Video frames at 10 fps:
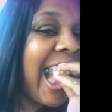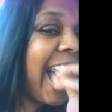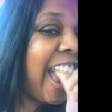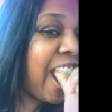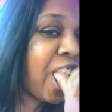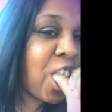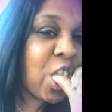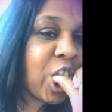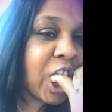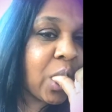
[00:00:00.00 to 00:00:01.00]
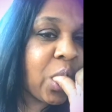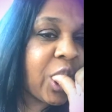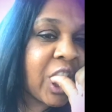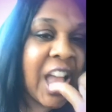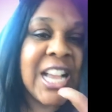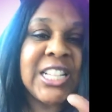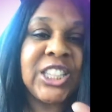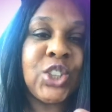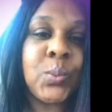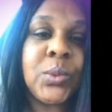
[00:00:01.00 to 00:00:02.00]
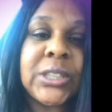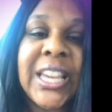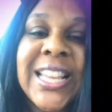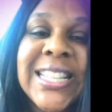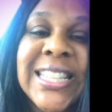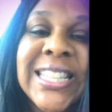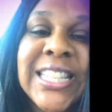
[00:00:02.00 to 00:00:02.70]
I'll go blue line. See?